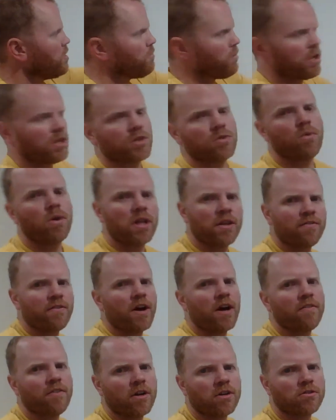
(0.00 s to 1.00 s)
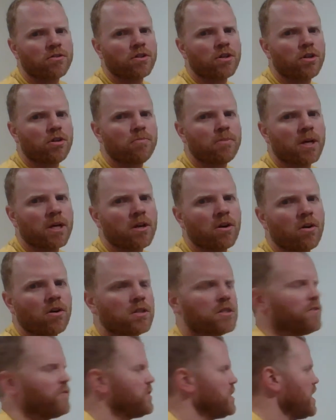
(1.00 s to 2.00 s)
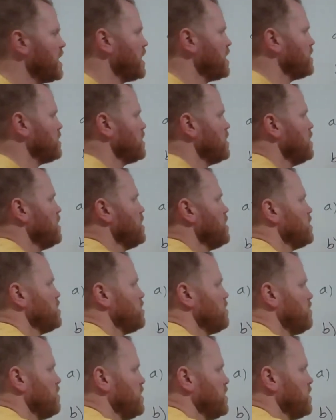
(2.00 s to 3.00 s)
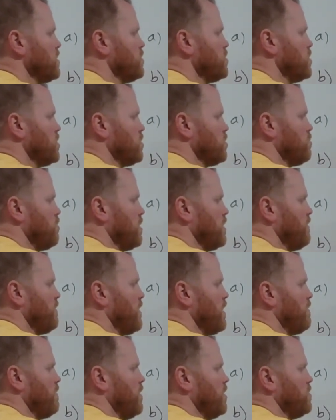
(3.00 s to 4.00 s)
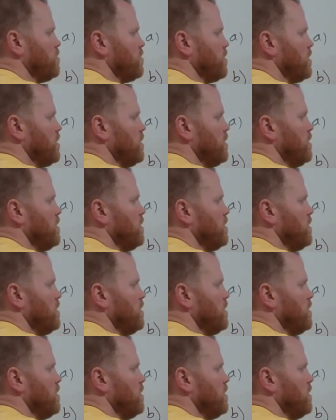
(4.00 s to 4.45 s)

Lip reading: with 2,500 cubic yards of sand. So this is just 2,500,